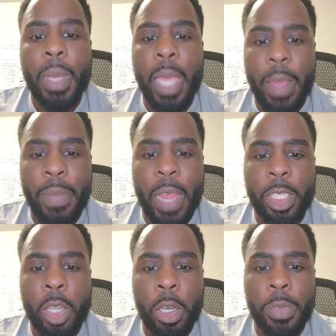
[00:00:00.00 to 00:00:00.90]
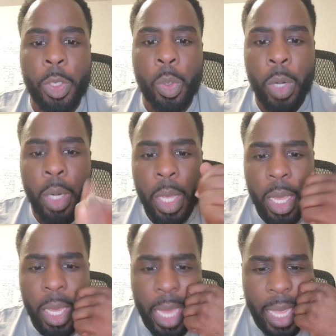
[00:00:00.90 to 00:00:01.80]
Yeah, flashcards for sure.
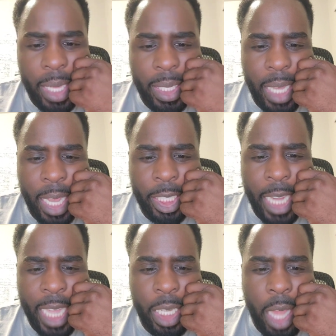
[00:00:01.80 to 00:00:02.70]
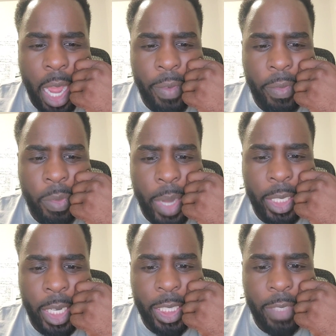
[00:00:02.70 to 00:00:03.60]
Yes, and she has a lot of
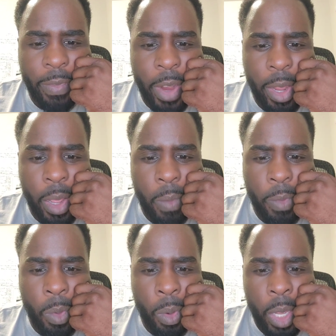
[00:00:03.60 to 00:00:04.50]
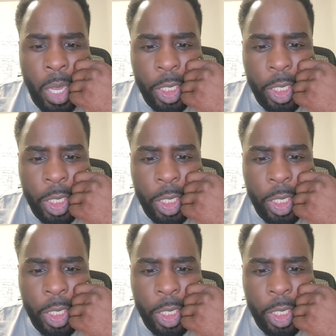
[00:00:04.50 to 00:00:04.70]
information and she's very helpful.